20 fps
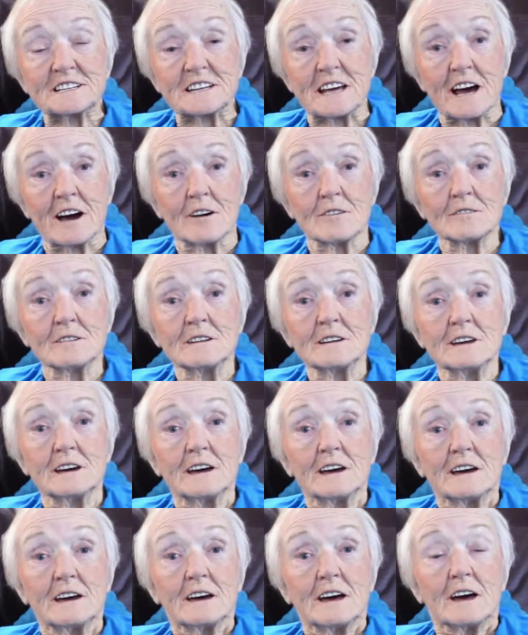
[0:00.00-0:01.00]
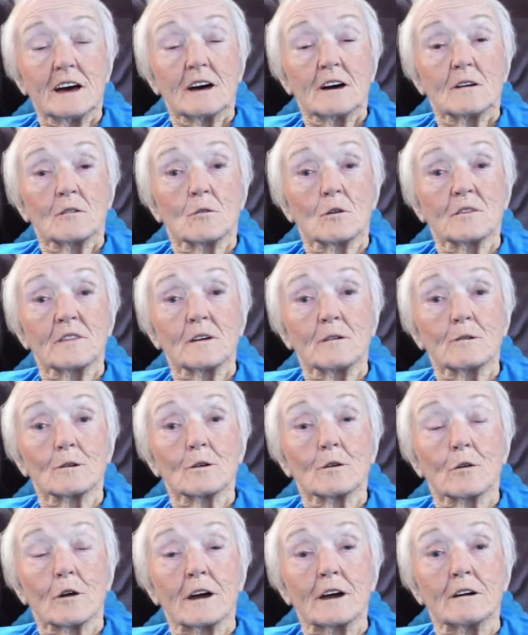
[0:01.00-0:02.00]
town where they were
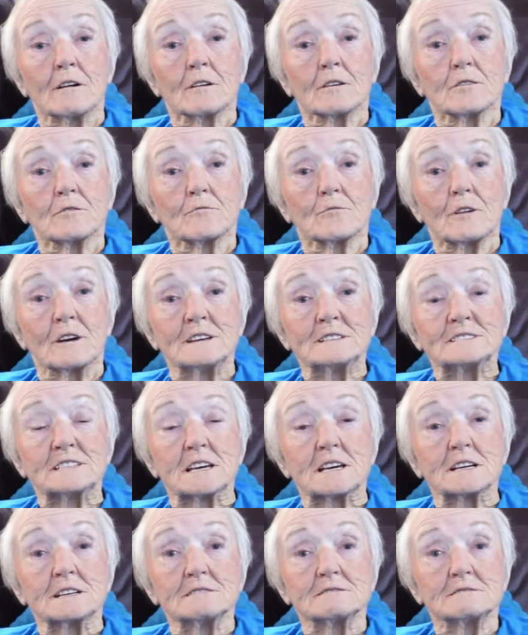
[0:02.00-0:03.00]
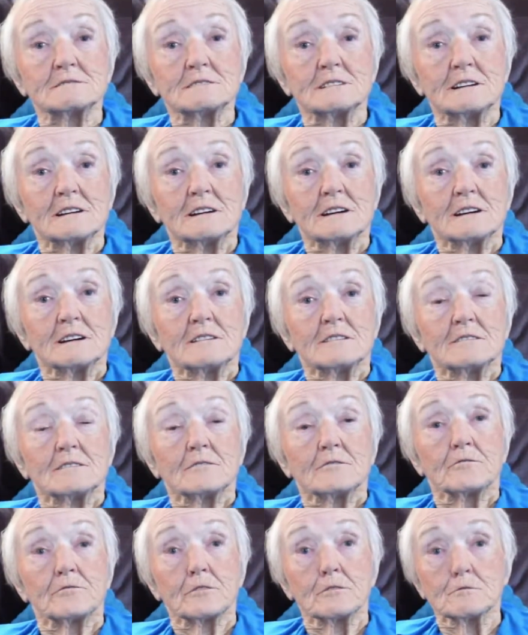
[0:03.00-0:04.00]
raising
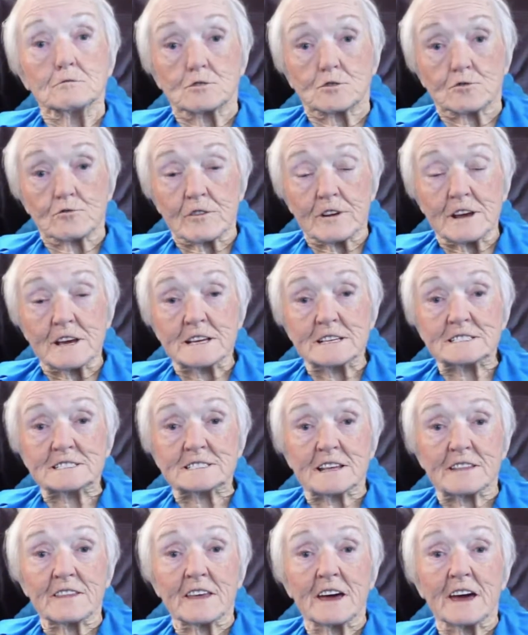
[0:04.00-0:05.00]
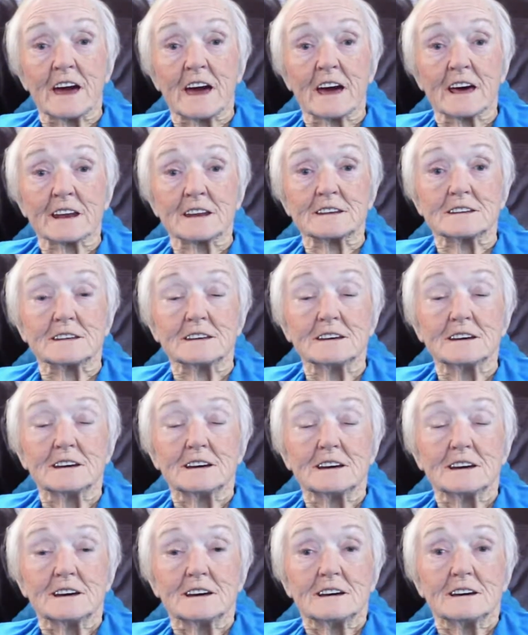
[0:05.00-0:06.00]
fruit trees, and
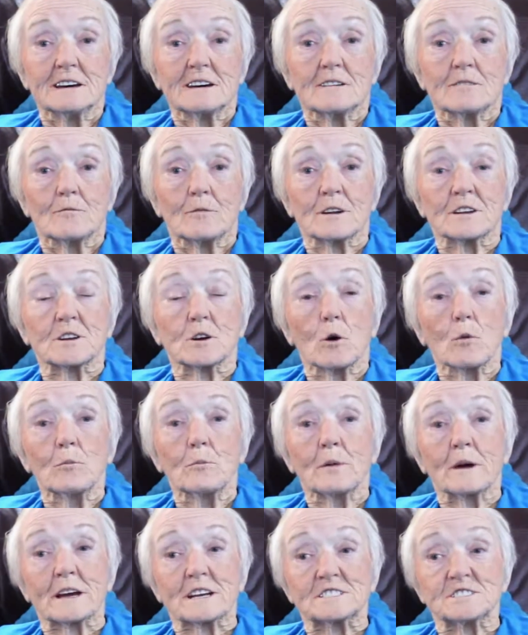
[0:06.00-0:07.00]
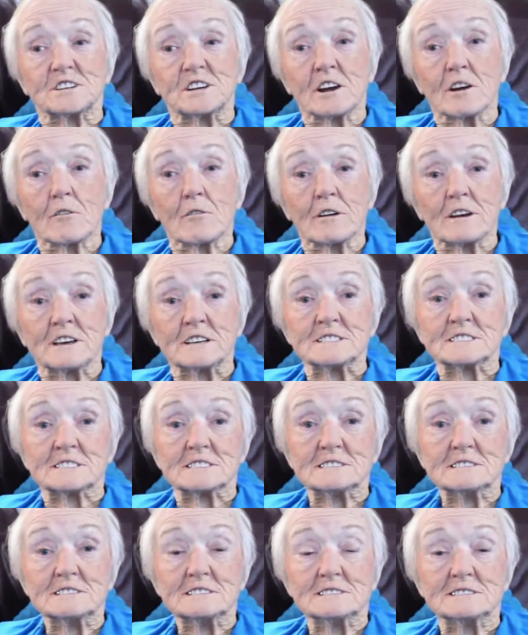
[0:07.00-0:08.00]
we'd go pick
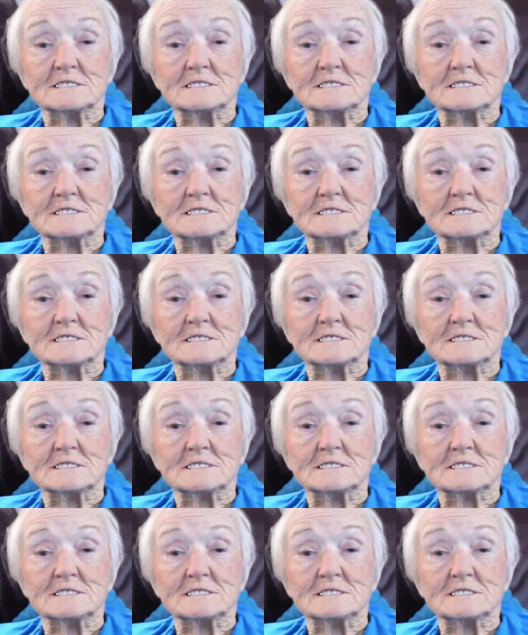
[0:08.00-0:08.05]
cherries.